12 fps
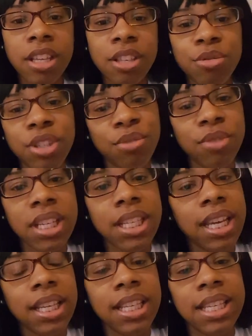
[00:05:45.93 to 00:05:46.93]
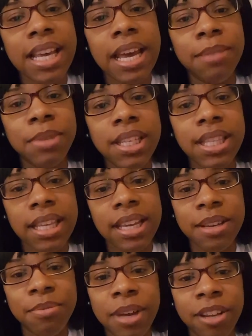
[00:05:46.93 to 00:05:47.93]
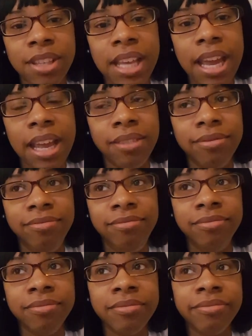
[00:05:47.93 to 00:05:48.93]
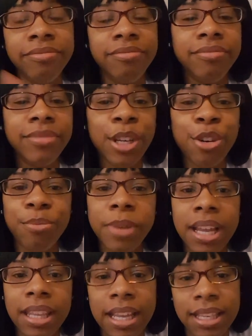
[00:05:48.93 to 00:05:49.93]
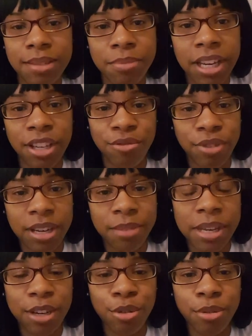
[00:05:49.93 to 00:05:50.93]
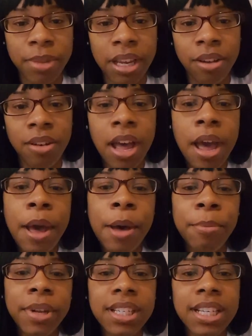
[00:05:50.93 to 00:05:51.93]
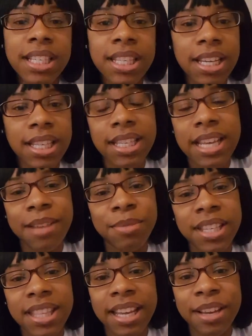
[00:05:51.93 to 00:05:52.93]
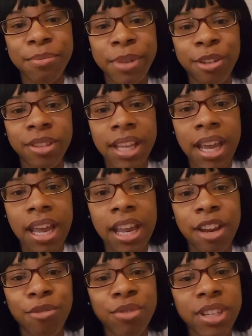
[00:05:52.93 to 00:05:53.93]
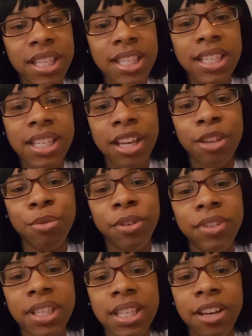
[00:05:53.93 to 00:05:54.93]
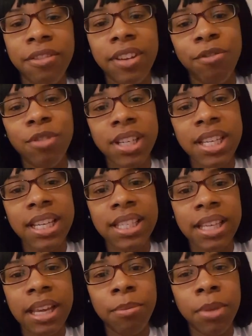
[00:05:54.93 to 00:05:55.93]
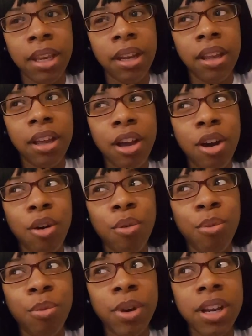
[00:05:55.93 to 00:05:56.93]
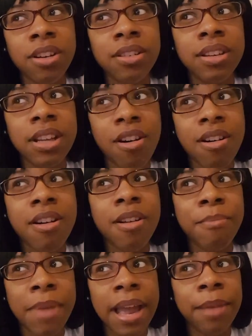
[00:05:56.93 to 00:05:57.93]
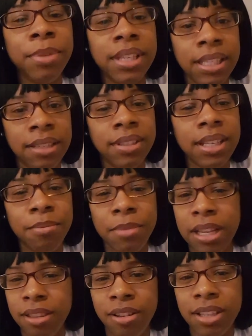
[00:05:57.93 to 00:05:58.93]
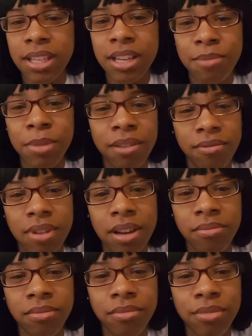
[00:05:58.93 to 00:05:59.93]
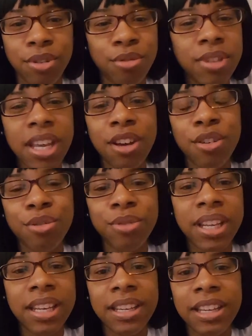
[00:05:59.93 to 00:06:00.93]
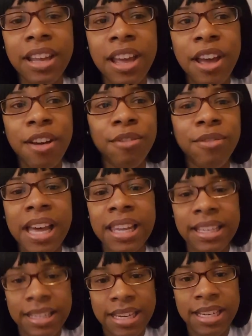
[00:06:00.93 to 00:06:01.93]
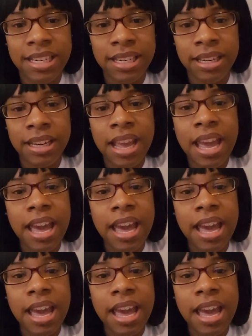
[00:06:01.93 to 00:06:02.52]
So just really take the time to think about that. Don't mind that somebody's ringing my doorbell. But just take the time to think about that and really sit down with yourself and really examine, where are my beliefs and my thoughts coming from? Do they hold any validation?